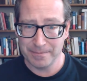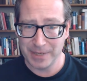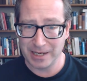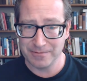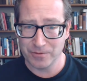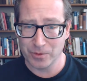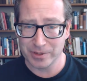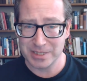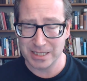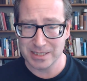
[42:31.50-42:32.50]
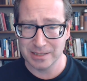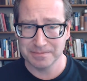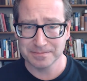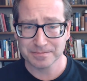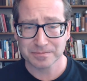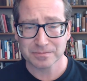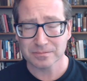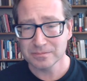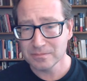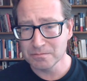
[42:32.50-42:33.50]
pay for the testing.
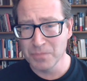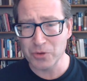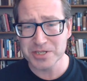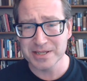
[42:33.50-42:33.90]
Most